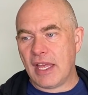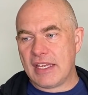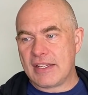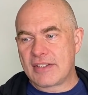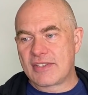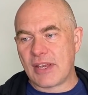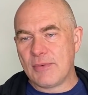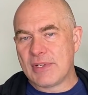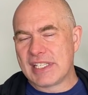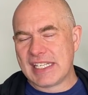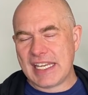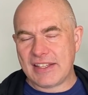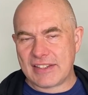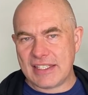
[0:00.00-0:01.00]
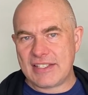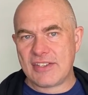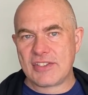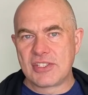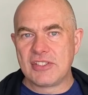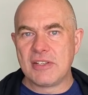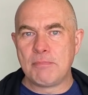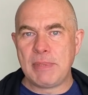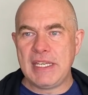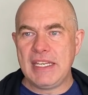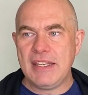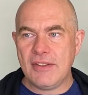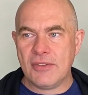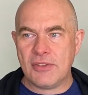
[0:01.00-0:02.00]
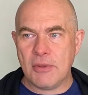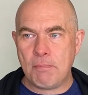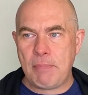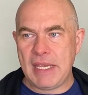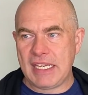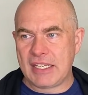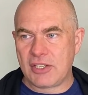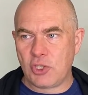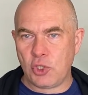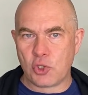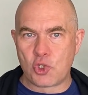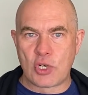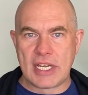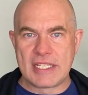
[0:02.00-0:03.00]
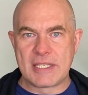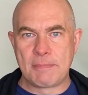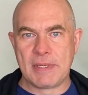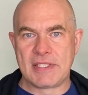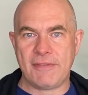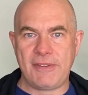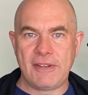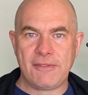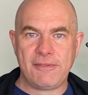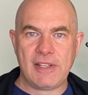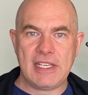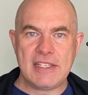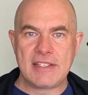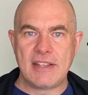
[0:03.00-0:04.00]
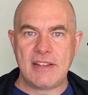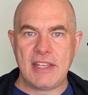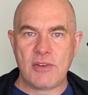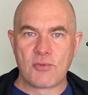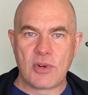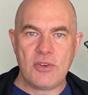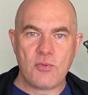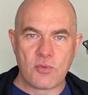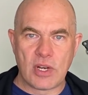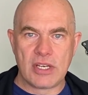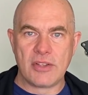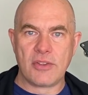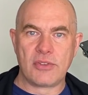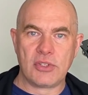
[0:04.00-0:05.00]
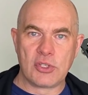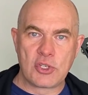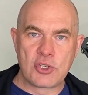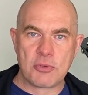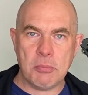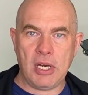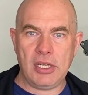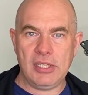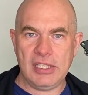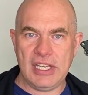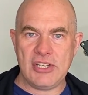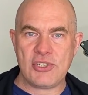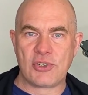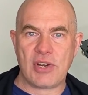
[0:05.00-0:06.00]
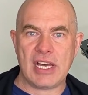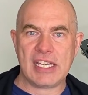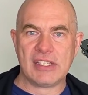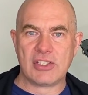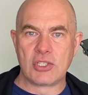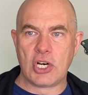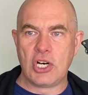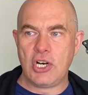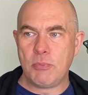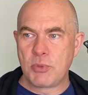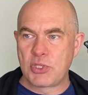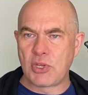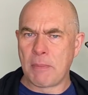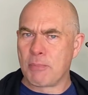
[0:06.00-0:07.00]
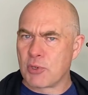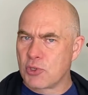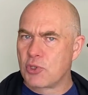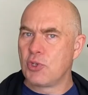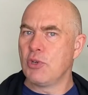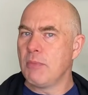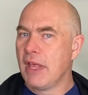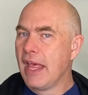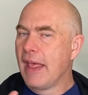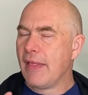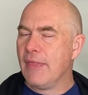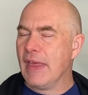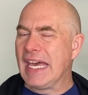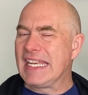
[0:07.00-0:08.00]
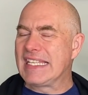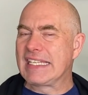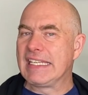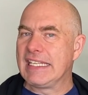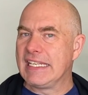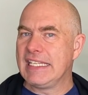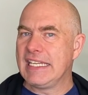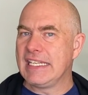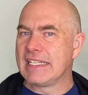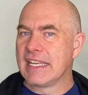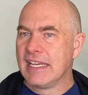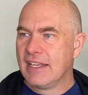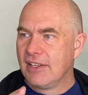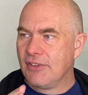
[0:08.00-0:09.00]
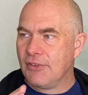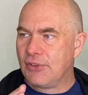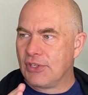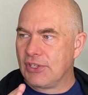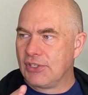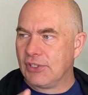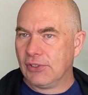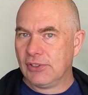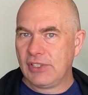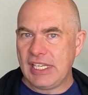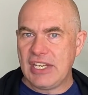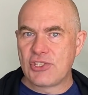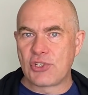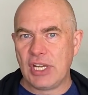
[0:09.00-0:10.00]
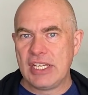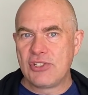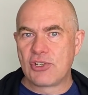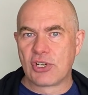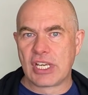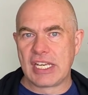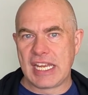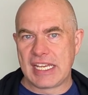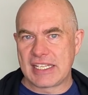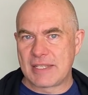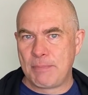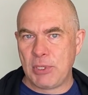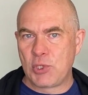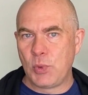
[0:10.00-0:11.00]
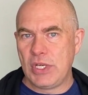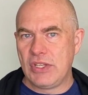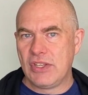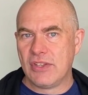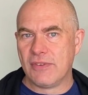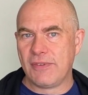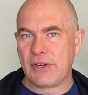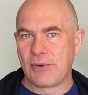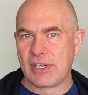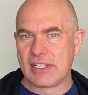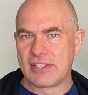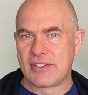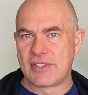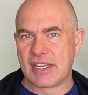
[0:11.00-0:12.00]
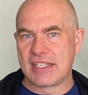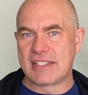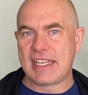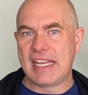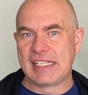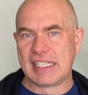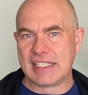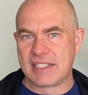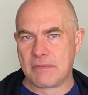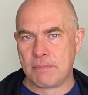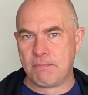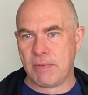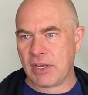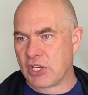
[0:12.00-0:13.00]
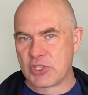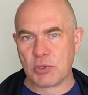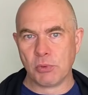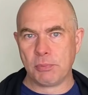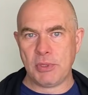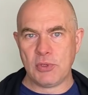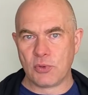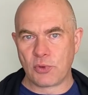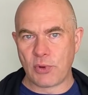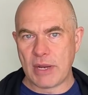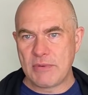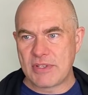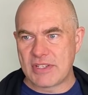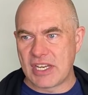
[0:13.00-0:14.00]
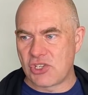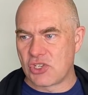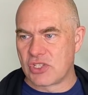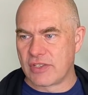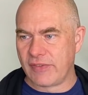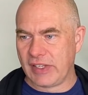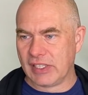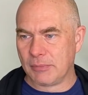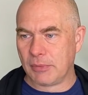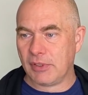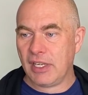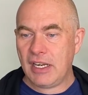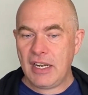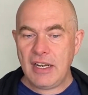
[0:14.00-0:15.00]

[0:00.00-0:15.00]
it sounds like this is going to be the big you know, trans-Pacific flights that they run rather than the small inter-island hops. So I presume that is going to need the laser interconnects between the various uh, satellites because there will be no ground stations available